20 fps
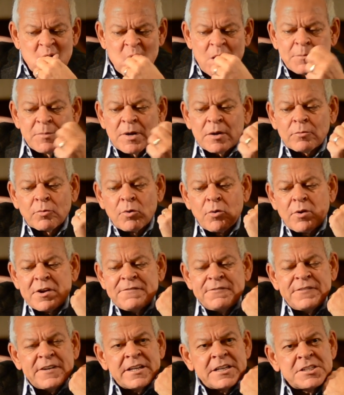But Roy
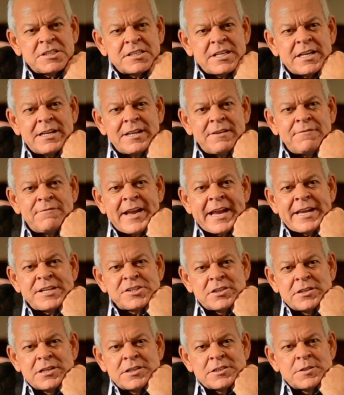Fish said,
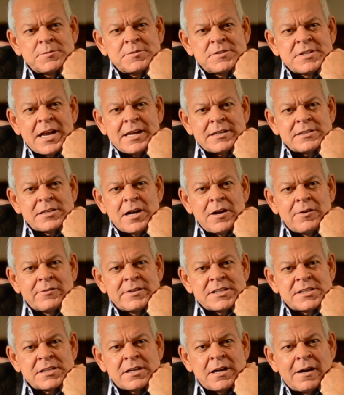evangelism's not taught,
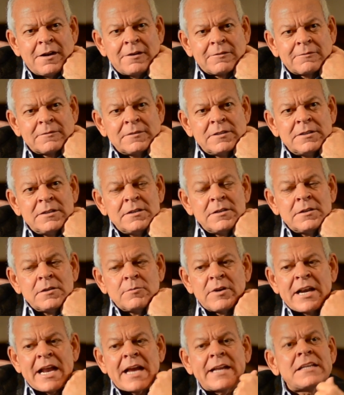it's caught.
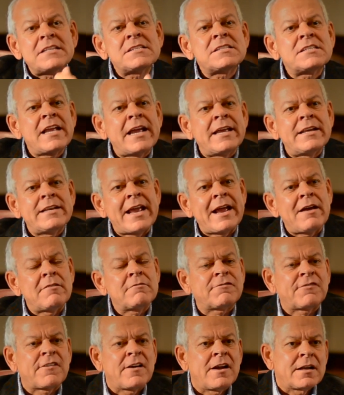When I can stand down
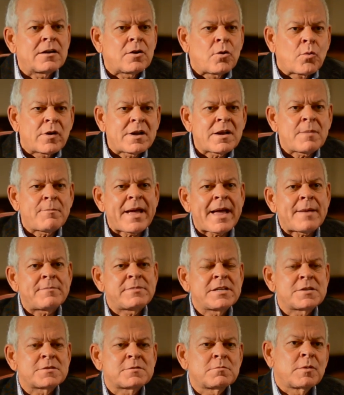front or at the
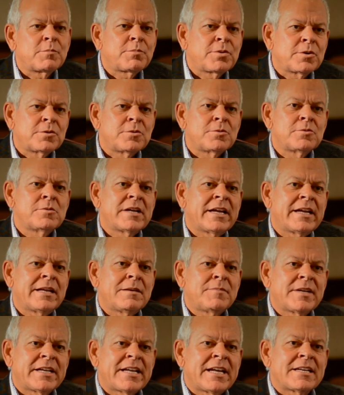baptismal pool and
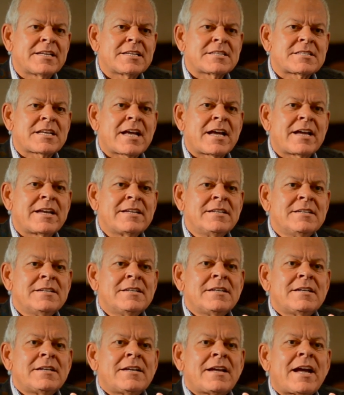begin to say,
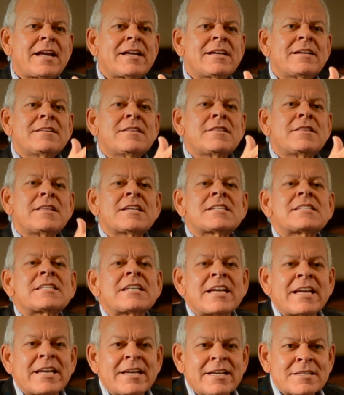hey, this
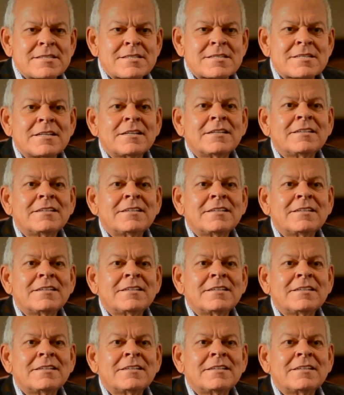is,